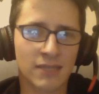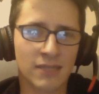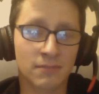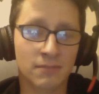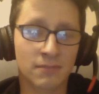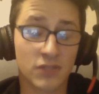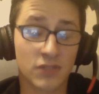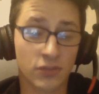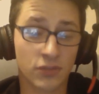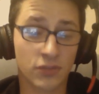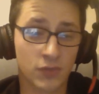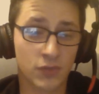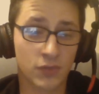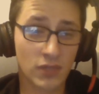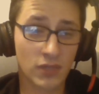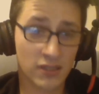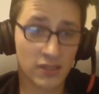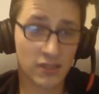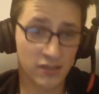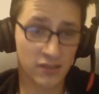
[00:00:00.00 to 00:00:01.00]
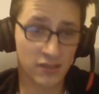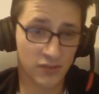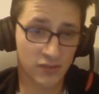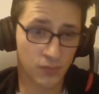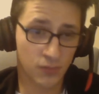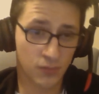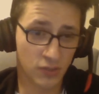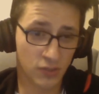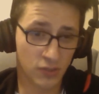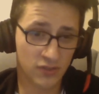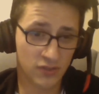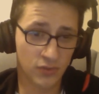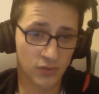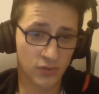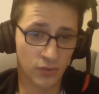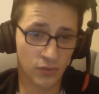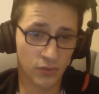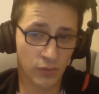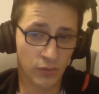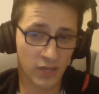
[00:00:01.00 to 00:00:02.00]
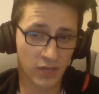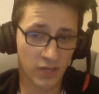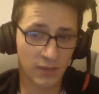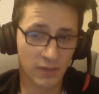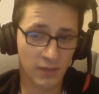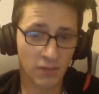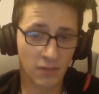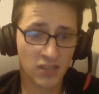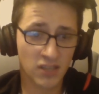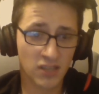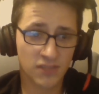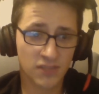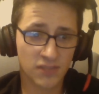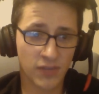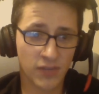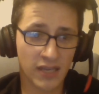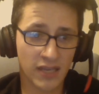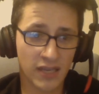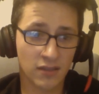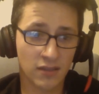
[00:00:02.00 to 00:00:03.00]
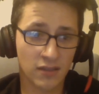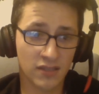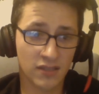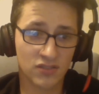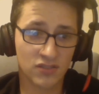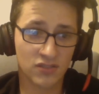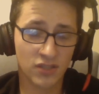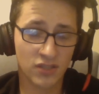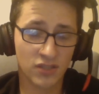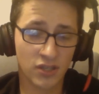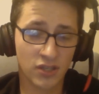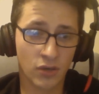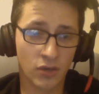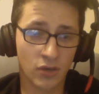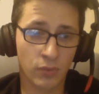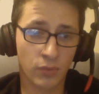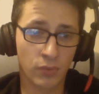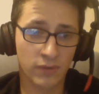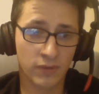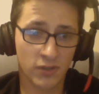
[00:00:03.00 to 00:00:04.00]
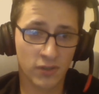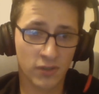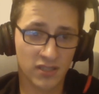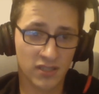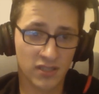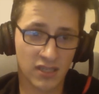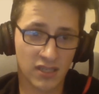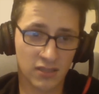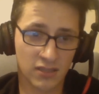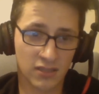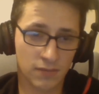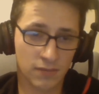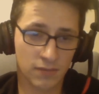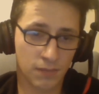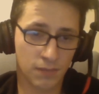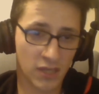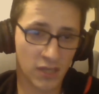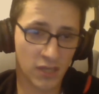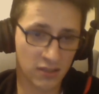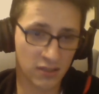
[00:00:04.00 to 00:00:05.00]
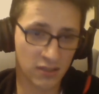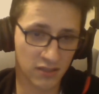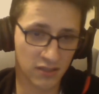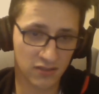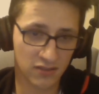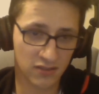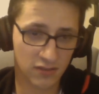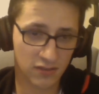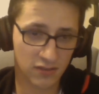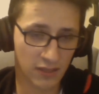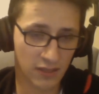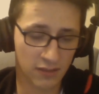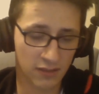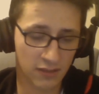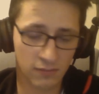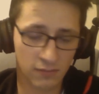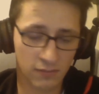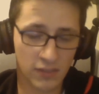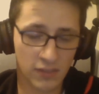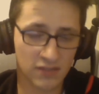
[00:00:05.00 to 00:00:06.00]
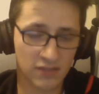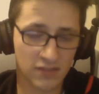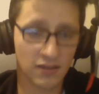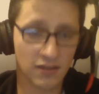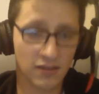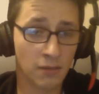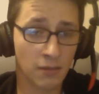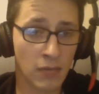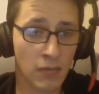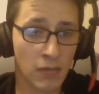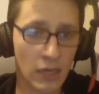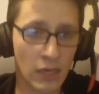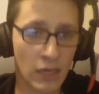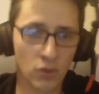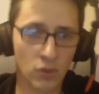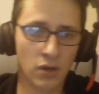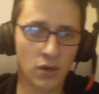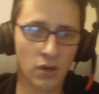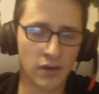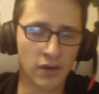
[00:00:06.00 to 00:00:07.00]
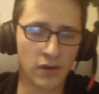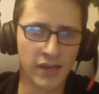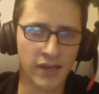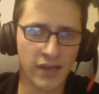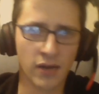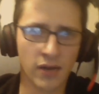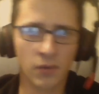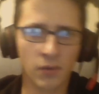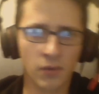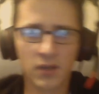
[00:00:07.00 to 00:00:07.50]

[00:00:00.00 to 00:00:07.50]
So if you guys want to recommend mods for that, let us know. We've already got a mod list. I guess it's like a mile long now.